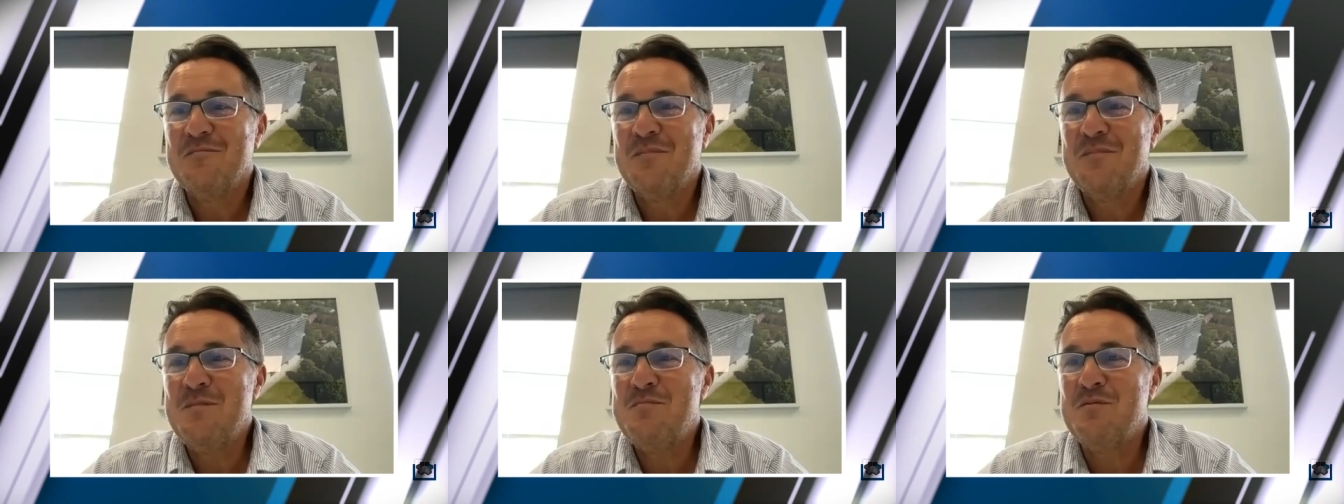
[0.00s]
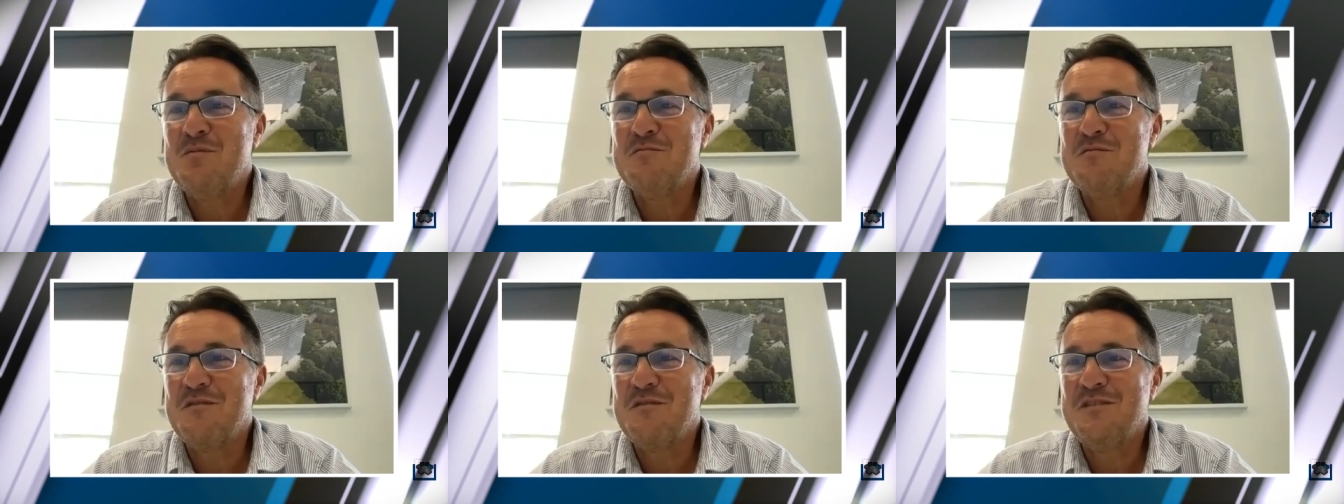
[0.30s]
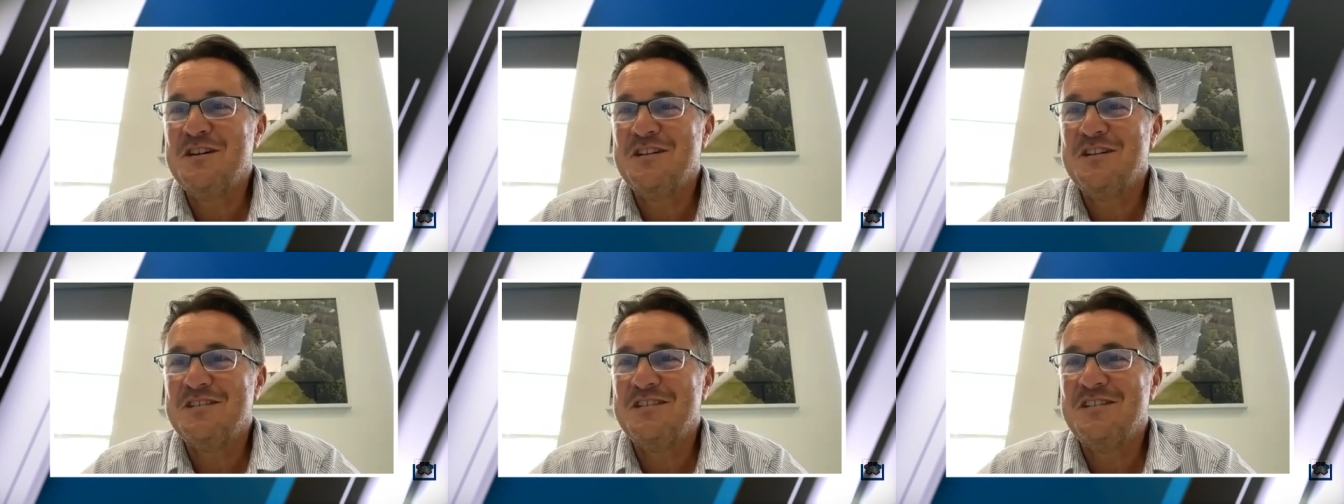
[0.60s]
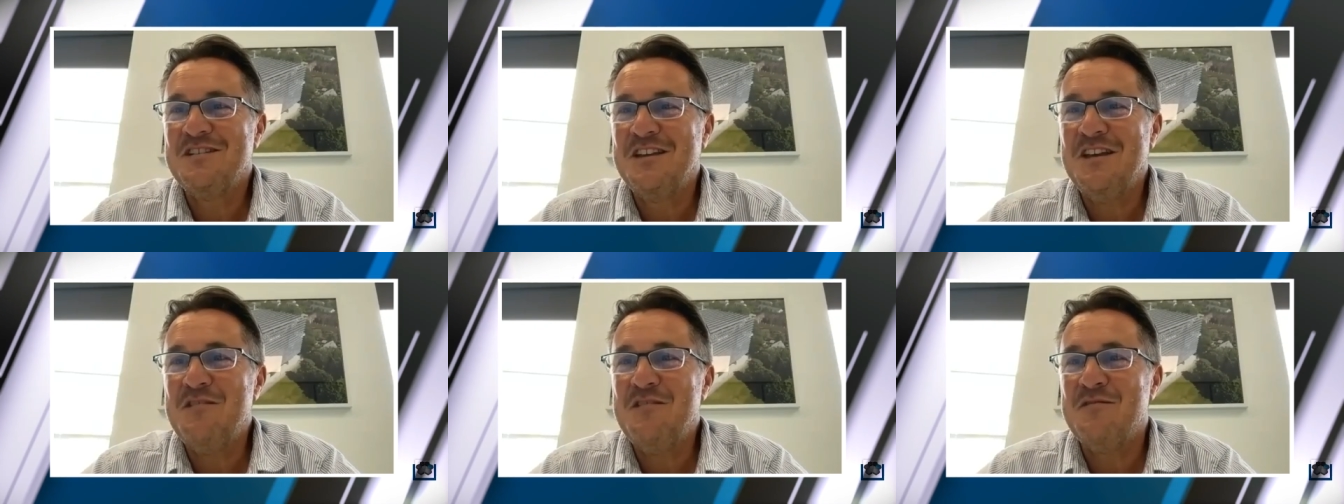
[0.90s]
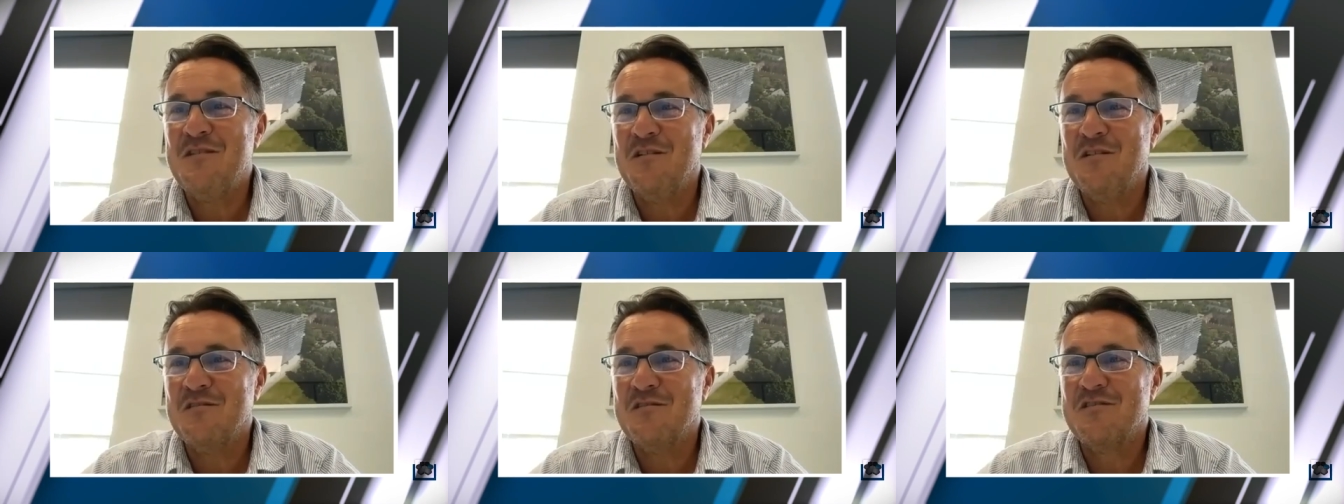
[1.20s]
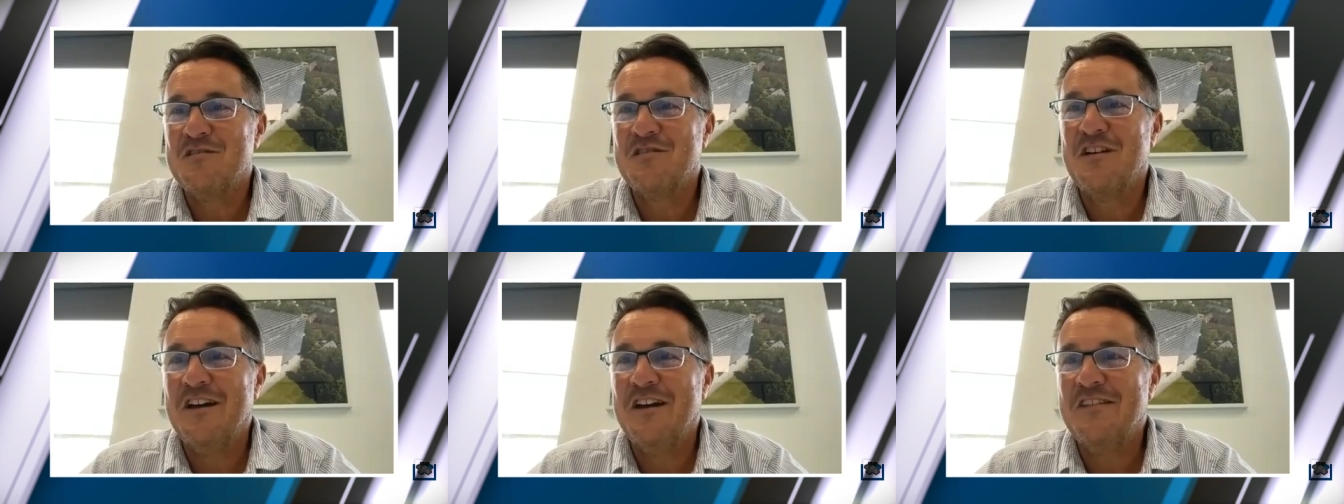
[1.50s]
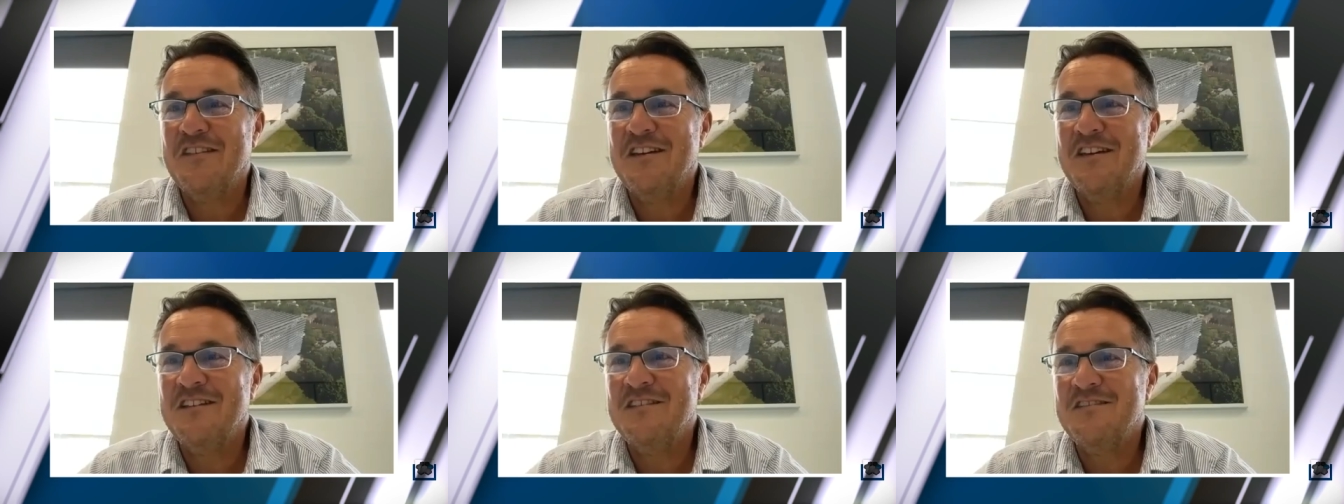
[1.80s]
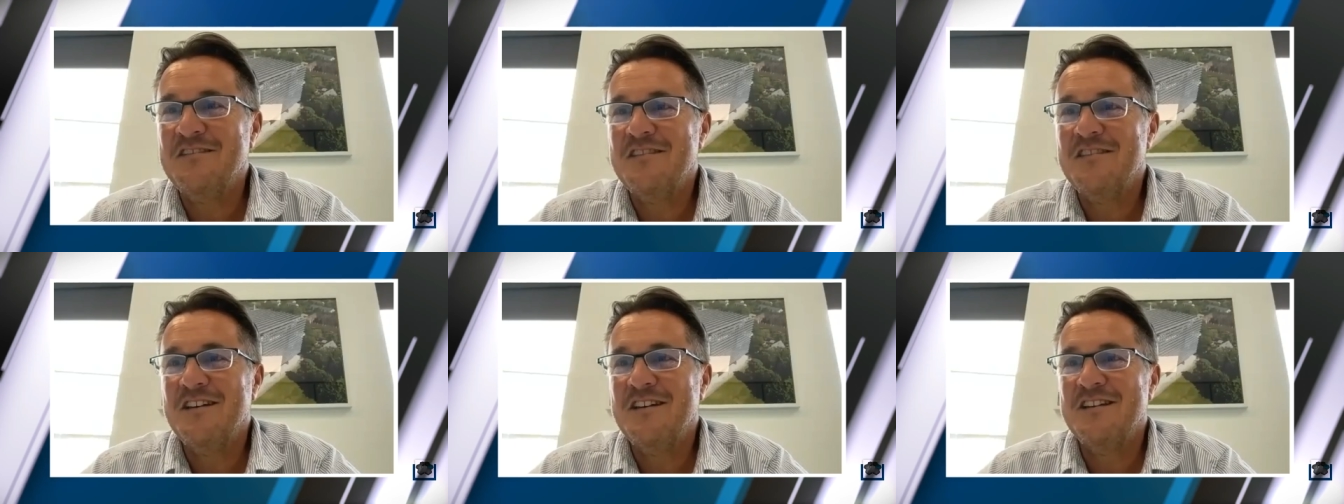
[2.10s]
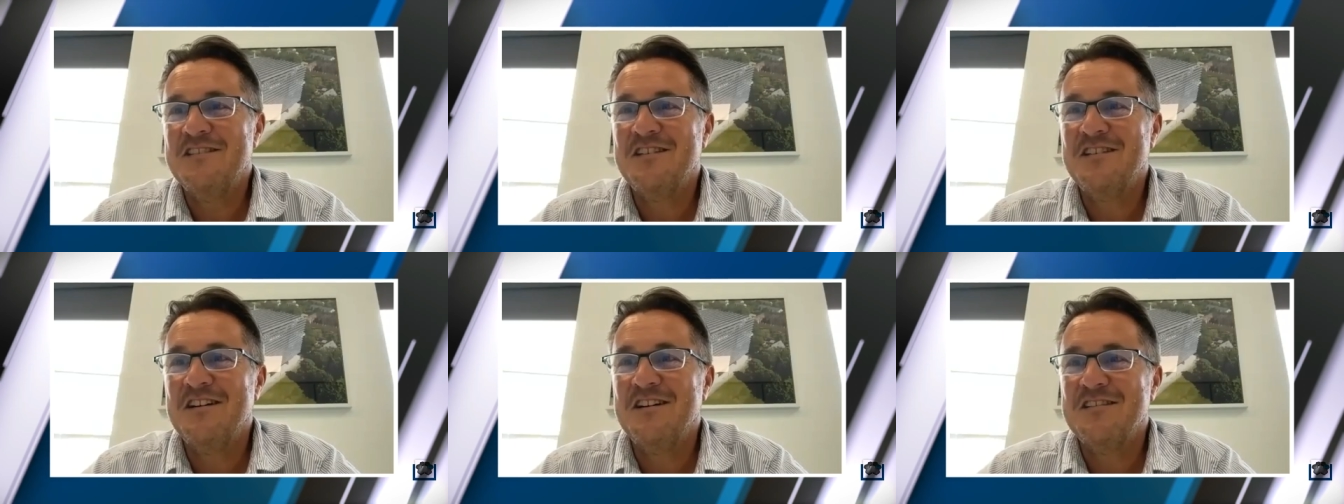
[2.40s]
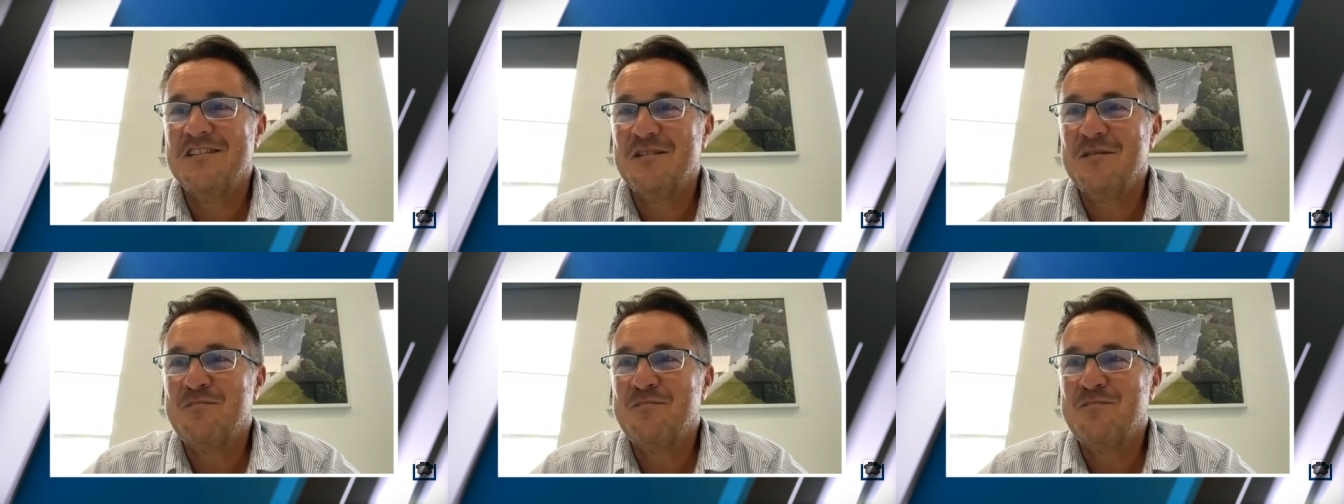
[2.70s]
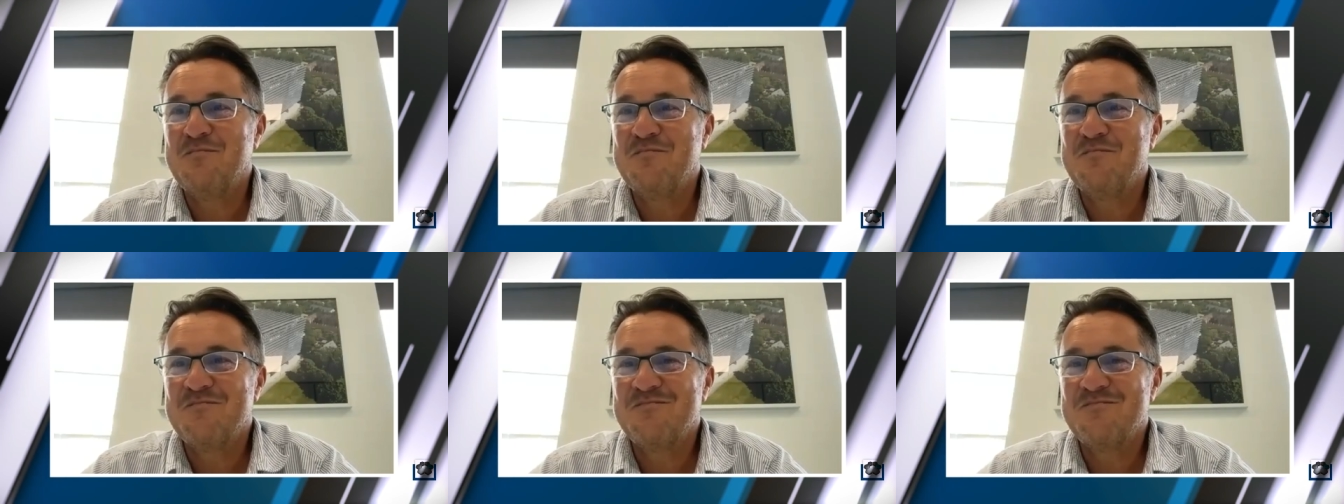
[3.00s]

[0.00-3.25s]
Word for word: people revert to defaults right they they start to